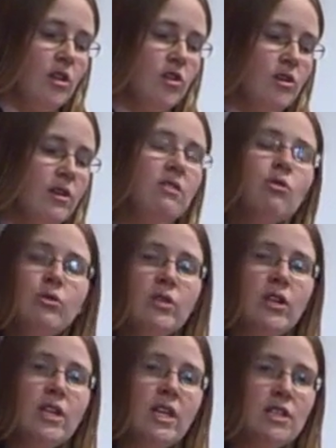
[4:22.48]
You
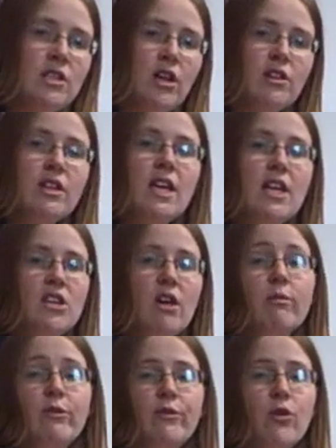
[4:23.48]
also need to know the key
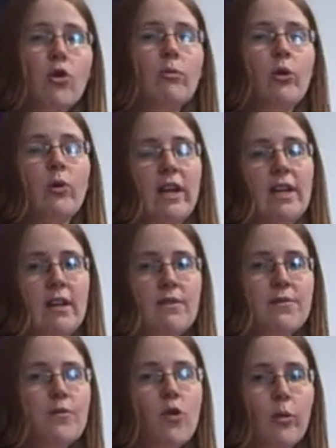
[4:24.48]
terms formal and
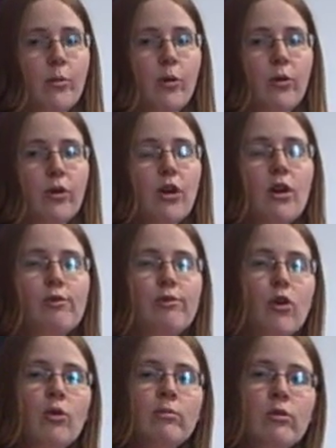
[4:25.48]
informal.
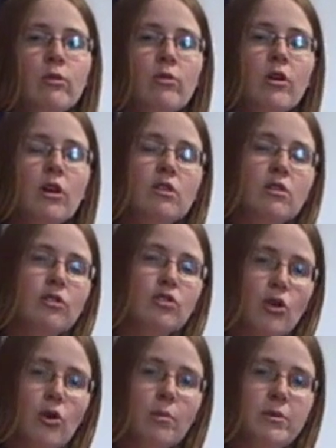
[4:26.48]
Formal
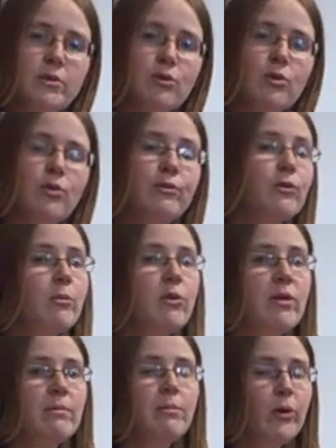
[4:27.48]
jobs or
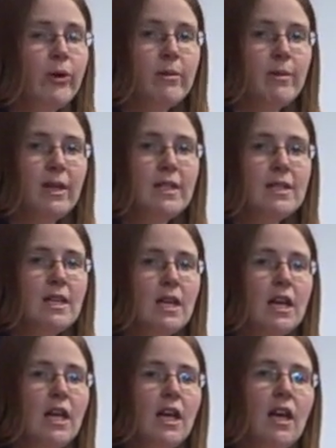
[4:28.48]
formal employment
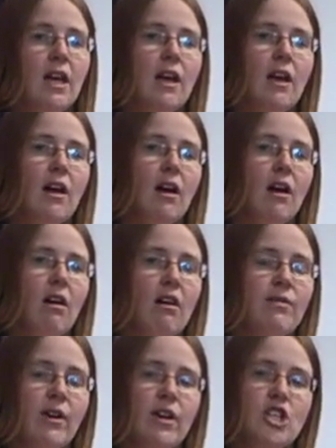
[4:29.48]

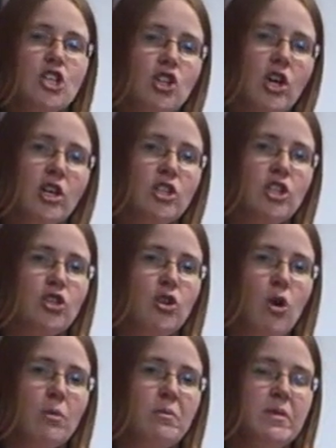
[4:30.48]
are very structured
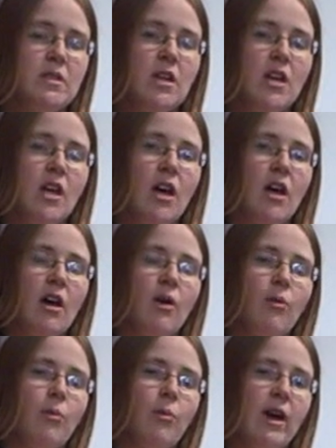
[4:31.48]
jobs
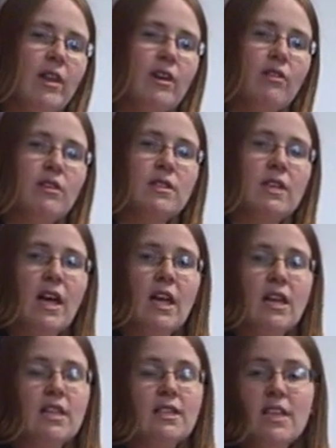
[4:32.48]
where there is
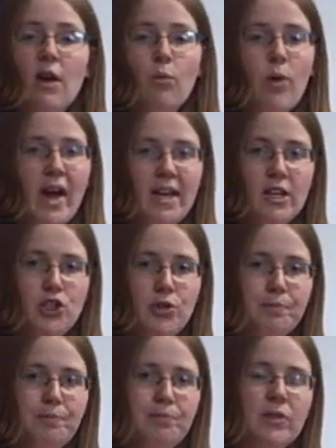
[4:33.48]
a set
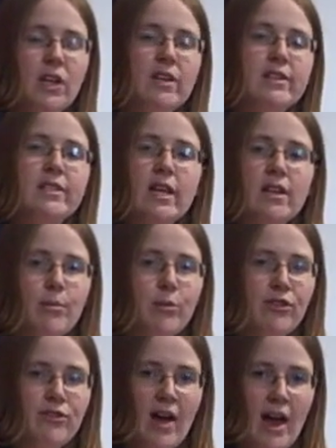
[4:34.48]
wage and a set
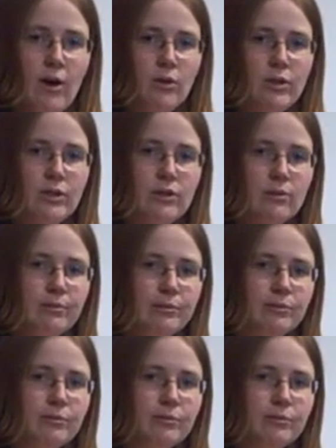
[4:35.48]
number of hours.